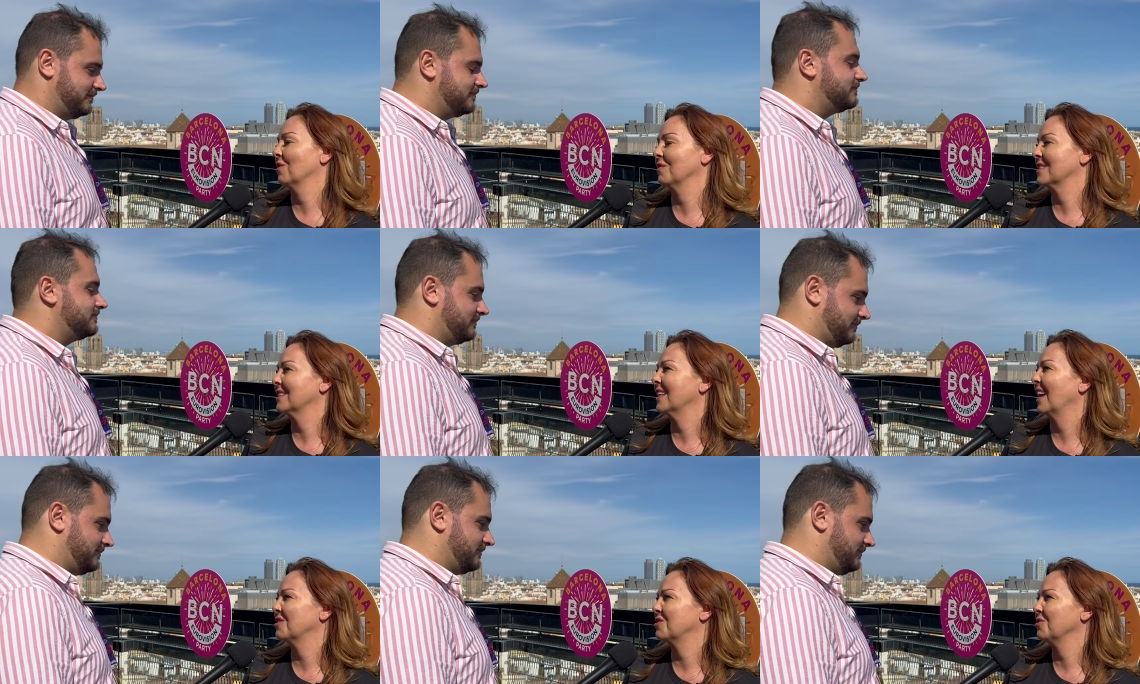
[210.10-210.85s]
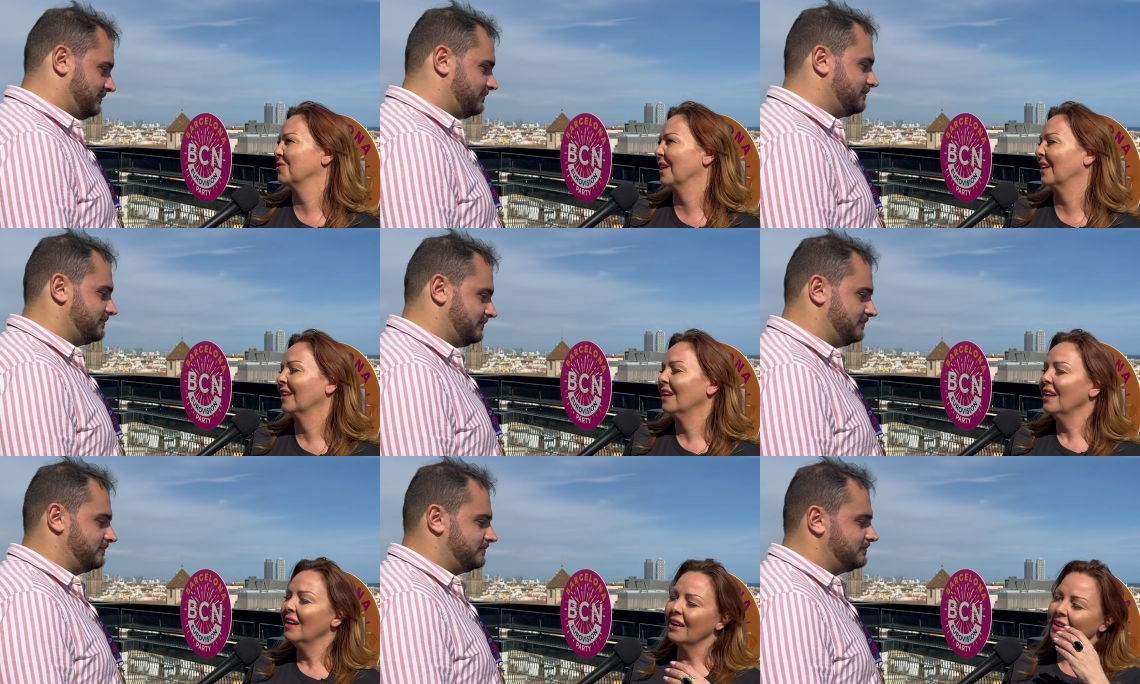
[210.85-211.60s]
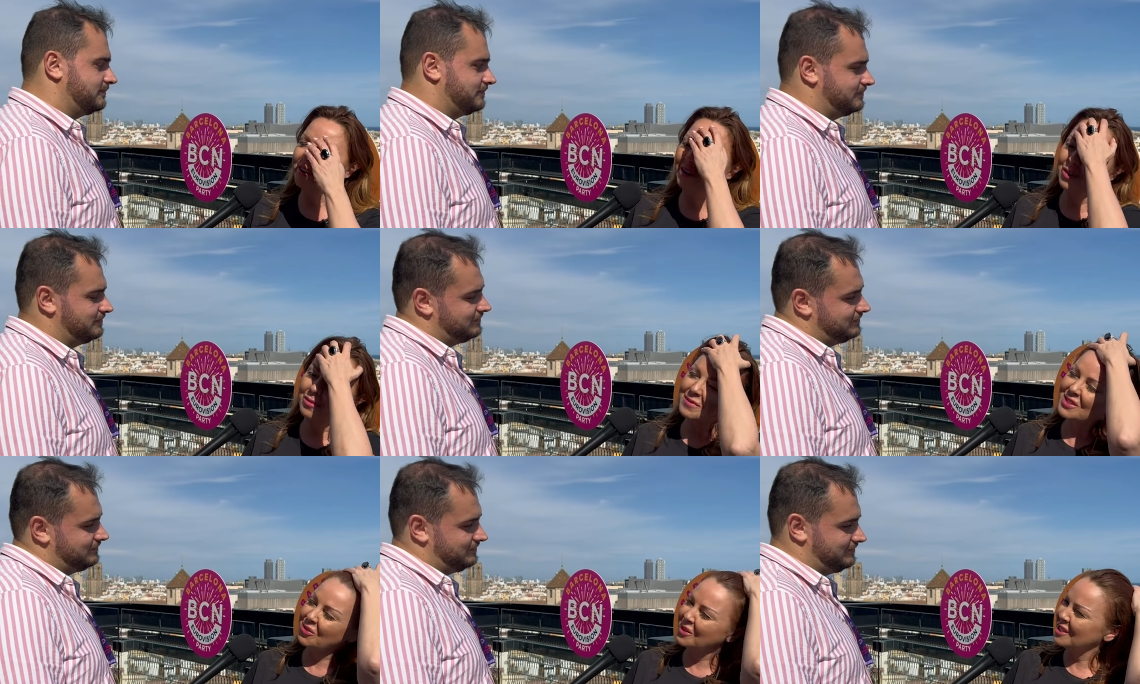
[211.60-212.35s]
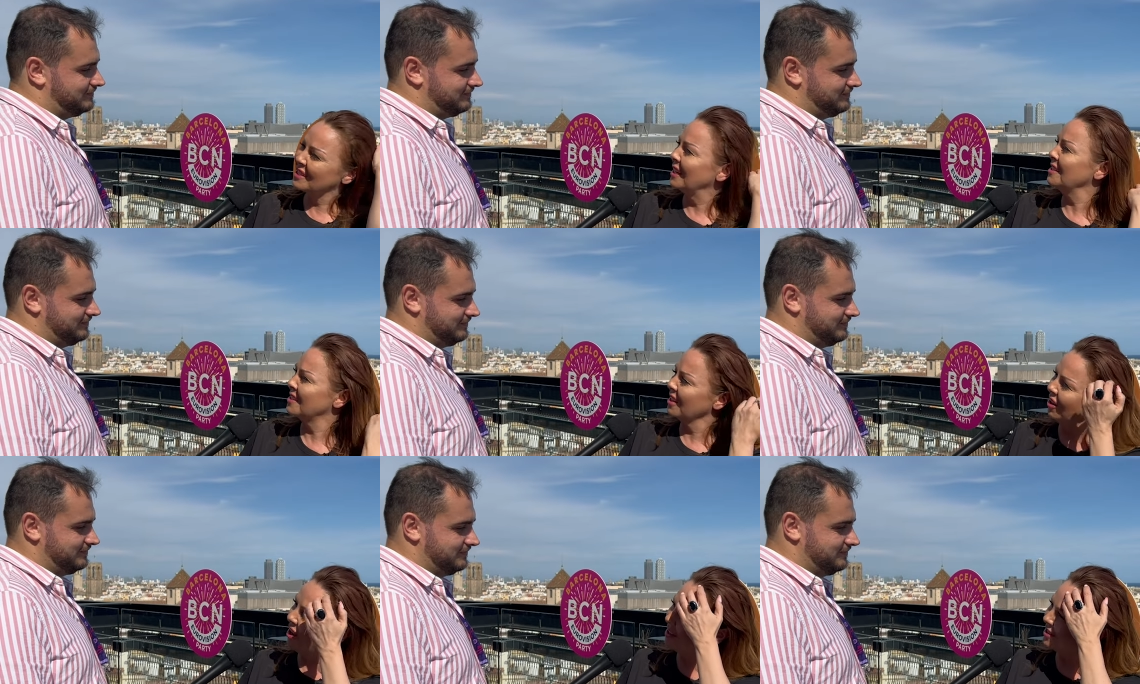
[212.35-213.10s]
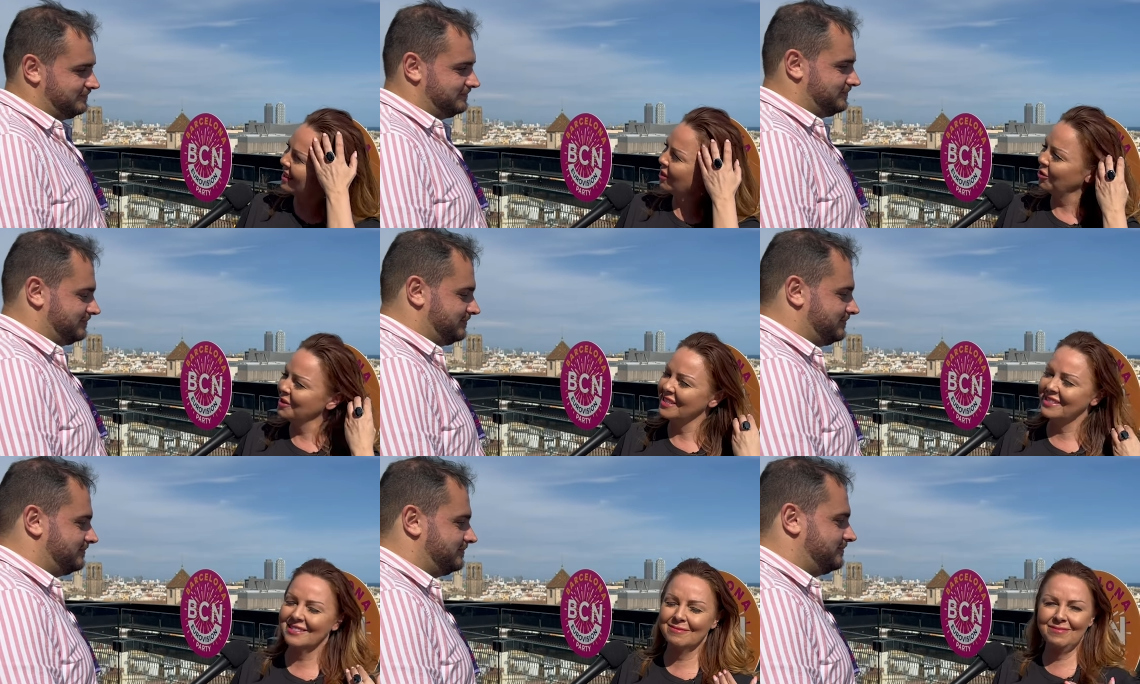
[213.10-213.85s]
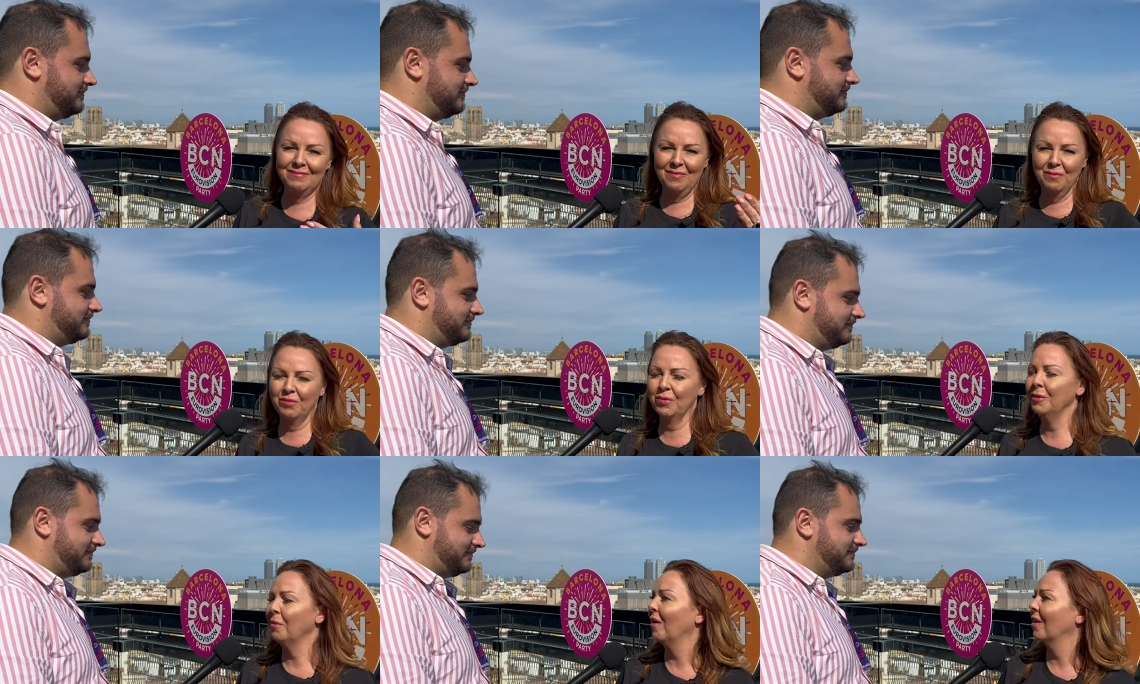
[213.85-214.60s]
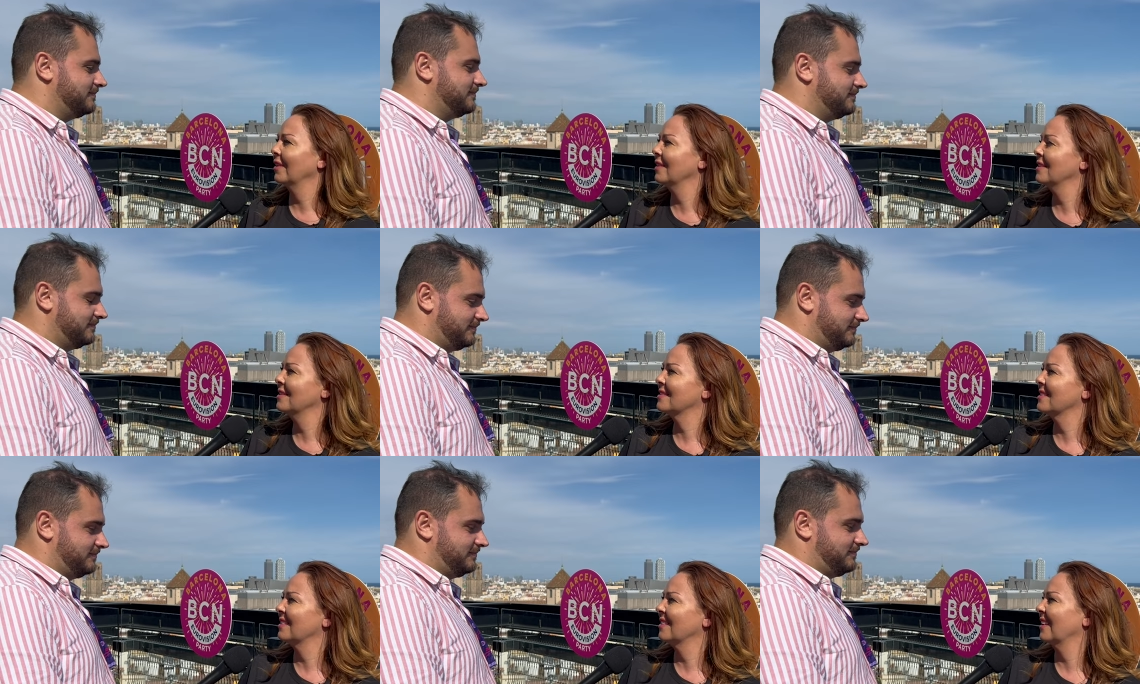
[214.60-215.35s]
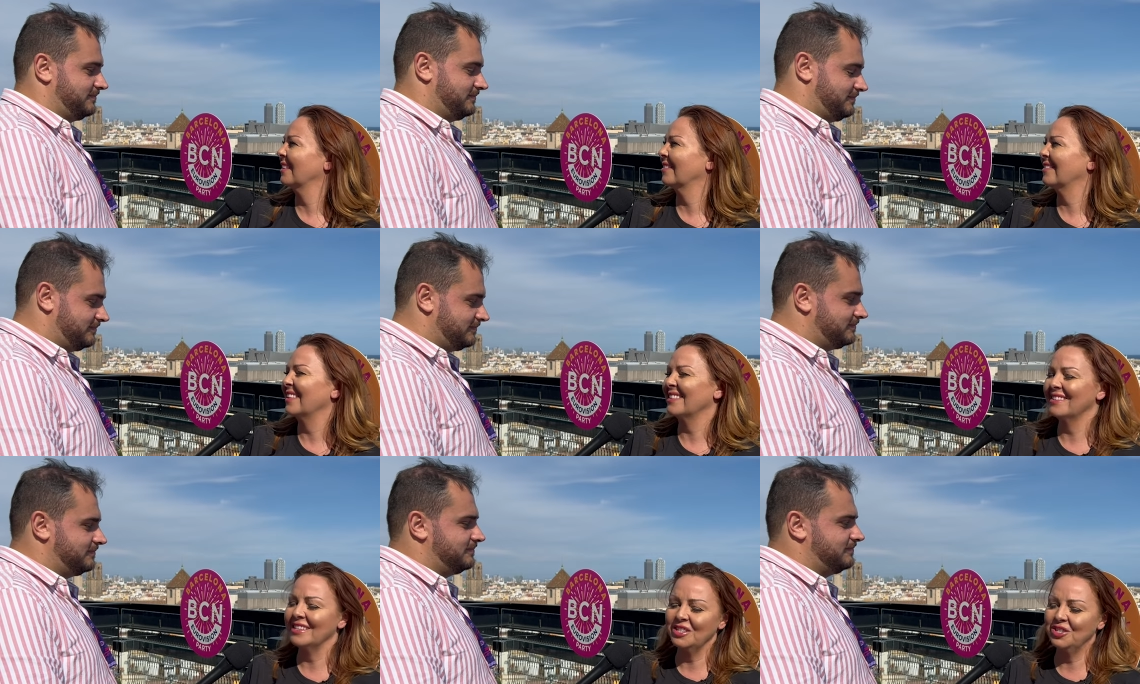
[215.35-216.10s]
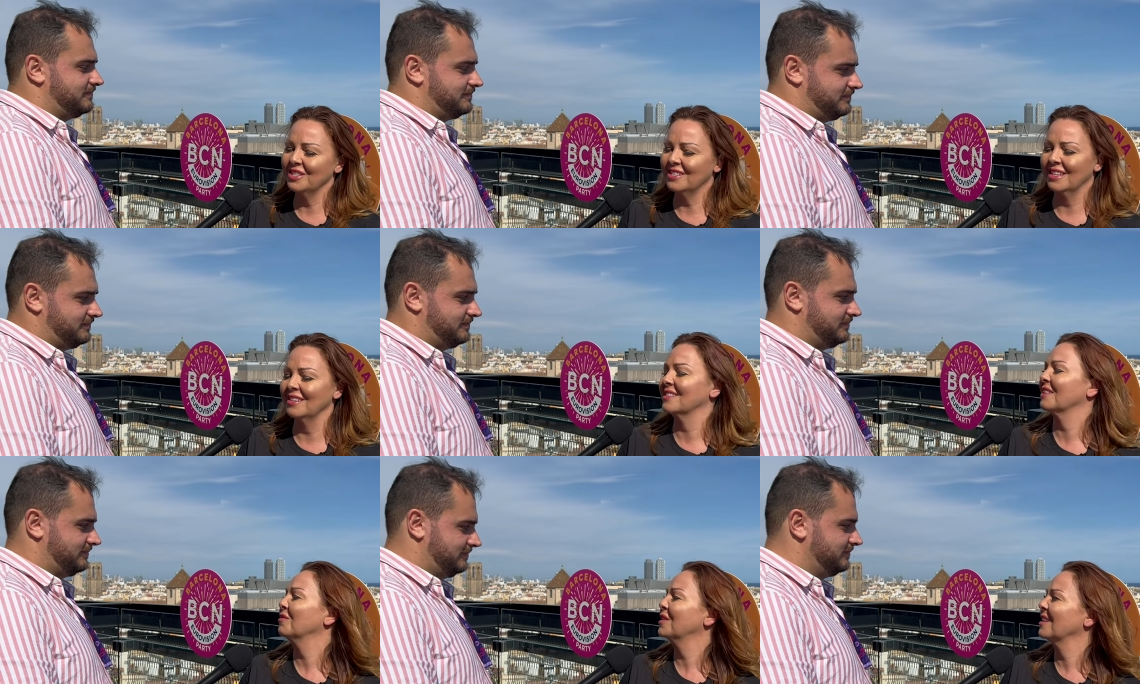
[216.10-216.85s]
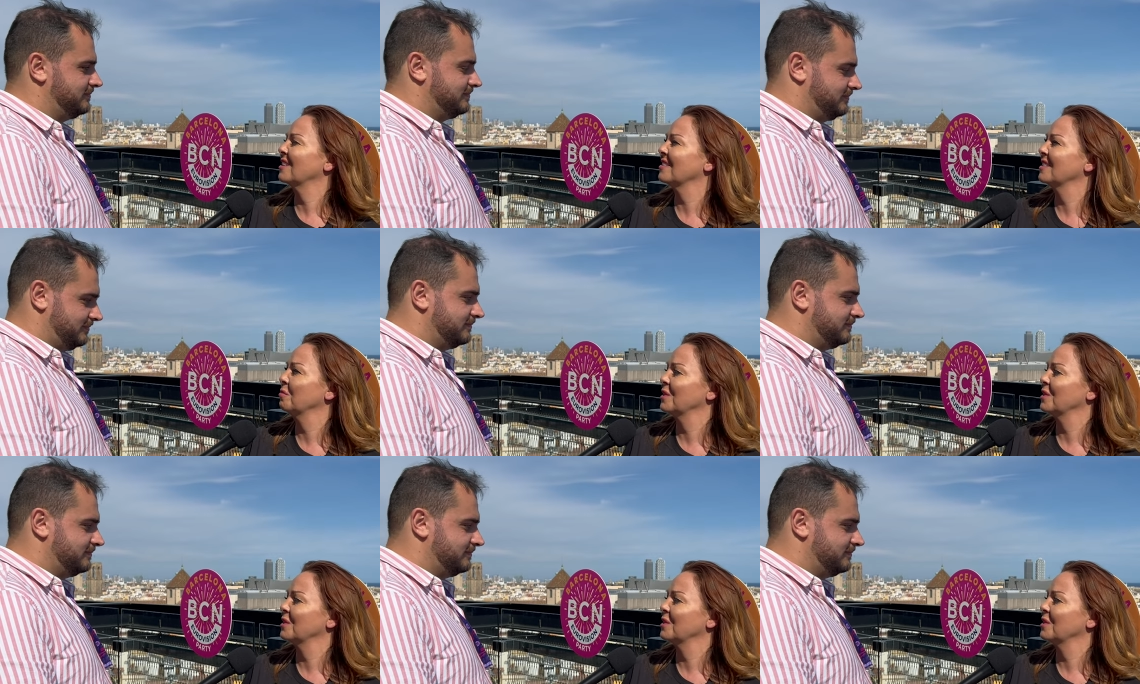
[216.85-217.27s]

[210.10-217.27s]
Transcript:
Speaker 1: obviously they had to do that. So it's changed a lot, and all these pre-parties and that just changes everything, doesn't it?